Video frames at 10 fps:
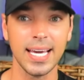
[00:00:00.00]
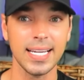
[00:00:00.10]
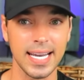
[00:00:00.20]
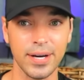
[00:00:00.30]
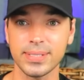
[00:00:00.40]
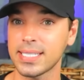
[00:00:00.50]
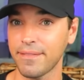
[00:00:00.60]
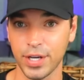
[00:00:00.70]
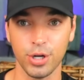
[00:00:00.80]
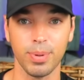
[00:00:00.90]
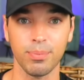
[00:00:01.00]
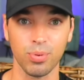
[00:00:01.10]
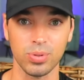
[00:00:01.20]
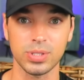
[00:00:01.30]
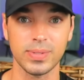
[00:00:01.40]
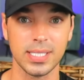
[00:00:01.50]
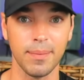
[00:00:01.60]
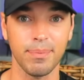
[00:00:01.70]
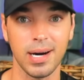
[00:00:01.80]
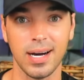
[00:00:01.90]
announced that Vanderpump Rules was
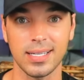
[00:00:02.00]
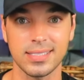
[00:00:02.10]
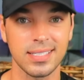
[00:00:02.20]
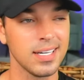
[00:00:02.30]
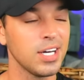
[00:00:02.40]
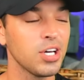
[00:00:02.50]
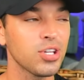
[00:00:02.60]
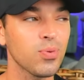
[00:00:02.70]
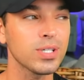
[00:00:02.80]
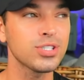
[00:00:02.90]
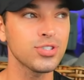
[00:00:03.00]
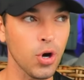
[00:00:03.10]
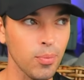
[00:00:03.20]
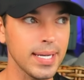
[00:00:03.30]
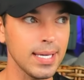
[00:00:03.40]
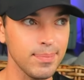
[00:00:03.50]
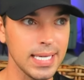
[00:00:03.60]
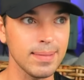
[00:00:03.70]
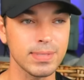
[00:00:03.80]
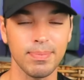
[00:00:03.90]
on pause. There were so many
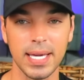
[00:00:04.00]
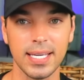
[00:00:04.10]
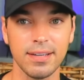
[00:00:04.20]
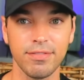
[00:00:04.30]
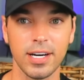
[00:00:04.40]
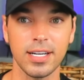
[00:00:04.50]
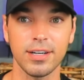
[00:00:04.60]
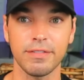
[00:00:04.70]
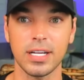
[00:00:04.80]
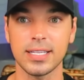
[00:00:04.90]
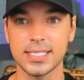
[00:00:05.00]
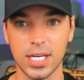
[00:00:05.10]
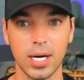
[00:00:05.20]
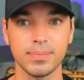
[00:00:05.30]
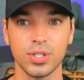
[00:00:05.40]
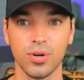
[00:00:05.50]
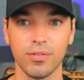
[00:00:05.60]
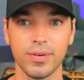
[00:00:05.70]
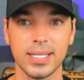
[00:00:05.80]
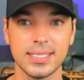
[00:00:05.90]
memes making fun of the Tom's
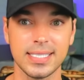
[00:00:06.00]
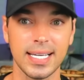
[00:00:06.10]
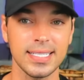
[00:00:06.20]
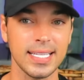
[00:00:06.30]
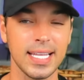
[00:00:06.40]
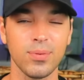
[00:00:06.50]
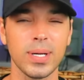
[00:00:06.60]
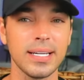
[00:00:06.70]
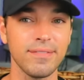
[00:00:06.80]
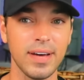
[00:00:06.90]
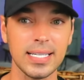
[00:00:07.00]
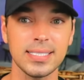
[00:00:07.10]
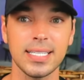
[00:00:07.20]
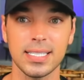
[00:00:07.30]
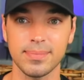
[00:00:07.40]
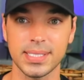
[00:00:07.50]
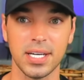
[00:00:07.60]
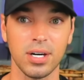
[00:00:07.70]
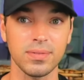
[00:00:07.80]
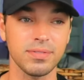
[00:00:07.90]
girlfriend, saying that they were investing
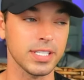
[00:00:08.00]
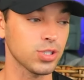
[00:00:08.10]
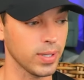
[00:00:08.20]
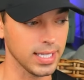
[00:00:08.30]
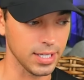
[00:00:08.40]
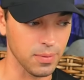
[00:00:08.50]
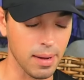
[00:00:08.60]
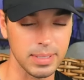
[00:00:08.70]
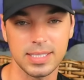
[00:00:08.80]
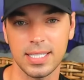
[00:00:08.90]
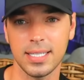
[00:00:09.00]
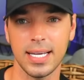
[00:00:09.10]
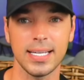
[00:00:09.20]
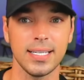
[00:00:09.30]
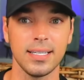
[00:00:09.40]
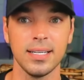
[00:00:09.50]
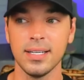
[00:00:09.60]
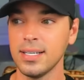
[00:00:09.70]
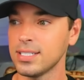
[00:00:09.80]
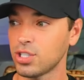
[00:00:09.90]
themselves, Victoria Lee Robinson and
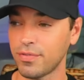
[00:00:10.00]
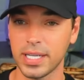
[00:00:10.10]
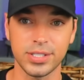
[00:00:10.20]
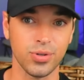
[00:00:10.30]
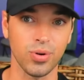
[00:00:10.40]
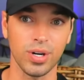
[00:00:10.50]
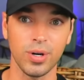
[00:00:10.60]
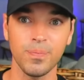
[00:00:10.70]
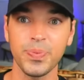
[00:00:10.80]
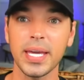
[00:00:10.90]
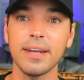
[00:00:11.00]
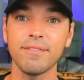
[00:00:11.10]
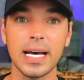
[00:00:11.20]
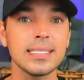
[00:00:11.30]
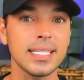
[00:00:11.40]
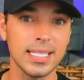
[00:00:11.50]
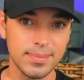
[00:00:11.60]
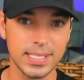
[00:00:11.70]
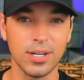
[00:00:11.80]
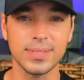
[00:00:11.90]
Sophia Skoro, investing
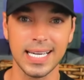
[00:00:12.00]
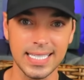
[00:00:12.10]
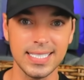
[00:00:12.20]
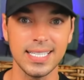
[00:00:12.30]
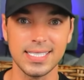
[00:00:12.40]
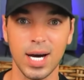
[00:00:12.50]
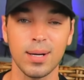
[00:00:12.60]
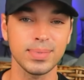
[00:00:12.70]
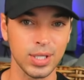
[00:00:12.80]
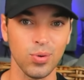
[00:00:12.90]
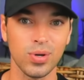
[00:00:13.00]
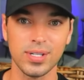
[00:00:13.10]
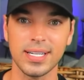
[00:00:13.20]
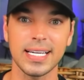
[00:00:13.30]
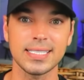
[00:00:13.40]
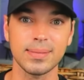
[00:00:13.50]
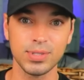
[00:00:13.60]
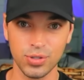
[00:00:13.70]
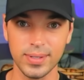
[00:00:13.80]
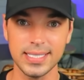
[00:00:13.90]
themselves into the Toms in order to get some
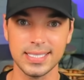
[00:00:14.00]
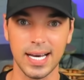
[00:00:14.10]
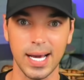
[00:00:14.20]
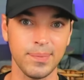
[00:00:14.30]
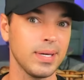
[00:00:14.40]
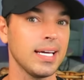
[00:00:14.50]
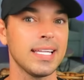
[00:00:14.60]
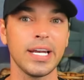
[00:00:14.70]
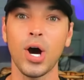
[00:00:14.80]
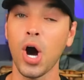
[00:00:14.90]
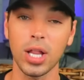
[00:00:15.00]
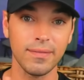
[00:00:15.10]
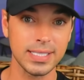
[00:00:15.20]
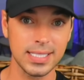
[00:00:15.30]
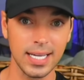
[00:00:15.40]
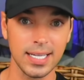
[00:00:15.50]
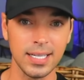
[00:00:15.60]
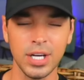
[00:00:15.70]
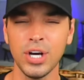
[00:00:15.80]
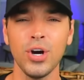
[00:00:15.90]
screen time. And then all of a sudden,
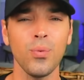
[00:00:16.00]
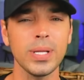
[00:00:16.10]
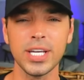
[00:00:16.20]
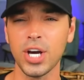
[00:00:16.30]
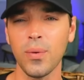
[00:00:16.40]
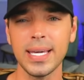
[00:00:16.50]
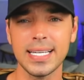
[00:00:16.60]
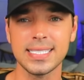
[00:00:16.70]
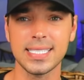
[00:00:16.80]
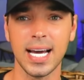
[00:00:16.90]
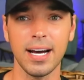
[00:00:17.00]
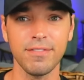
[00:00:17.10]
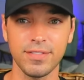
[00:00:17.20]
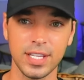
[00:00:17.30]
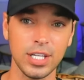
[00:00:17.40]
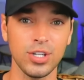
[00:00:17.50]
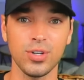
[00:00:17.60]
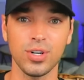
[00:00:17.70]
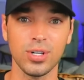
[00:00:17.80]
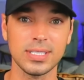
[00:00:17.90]
when the going gets tough, the new
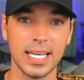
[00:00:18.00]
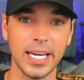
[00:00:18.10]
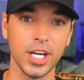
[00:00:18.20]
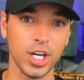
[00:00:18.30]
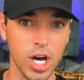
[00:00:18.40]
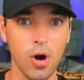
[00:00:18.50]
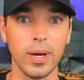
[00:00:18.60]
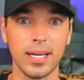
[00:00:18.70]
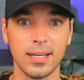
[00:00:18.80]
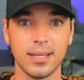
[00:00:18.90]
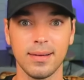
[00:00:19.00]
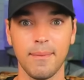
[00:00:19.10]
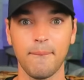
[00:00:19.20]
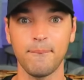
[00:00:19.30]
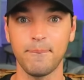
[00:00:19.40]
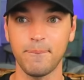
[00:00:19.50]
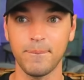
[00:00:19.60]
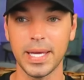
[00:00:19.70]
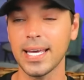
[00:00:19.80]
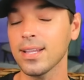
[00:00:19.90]
girls get going.
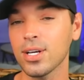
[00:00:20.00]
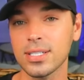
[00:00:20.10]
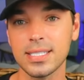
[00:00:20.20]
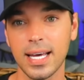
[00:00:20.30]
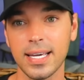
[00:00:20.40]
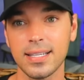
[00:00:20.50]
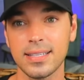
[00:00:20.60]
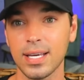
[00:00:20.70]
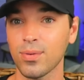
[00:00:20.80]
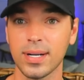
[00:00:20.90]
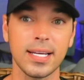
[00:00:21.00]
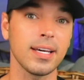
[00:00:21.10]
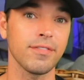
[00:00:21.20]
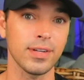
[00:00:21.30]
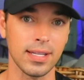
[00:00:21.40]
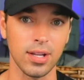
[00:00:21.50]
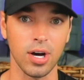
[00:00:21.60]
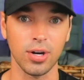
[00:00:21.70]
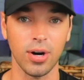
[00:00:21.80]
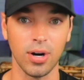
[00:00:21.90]
It looks like they weren't in it for the
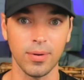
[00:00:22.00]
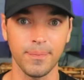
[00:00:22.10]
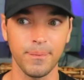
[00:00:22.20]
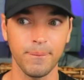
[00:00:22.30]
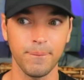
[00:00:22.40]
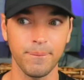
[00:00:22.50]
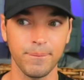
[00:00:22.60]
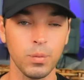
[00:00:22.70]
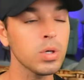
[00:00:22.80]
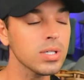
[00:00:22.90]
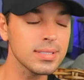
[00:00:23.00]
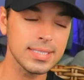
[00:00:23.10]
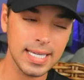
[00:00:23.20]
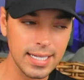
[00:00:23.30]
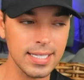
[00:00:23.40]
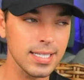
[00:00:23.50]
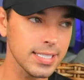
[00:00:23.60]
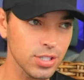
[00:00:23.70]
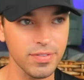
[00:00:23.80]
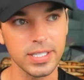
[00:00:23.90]
long haul. Well, technically,
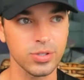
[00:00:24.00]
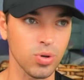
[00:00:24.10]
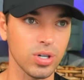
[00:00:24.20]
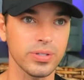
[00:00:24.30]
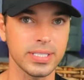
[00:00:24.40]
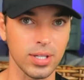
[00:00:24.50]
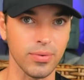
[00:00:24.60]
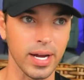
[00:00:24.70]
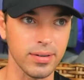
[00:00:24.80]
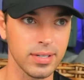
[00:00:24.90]
Sophia Skoro is still around.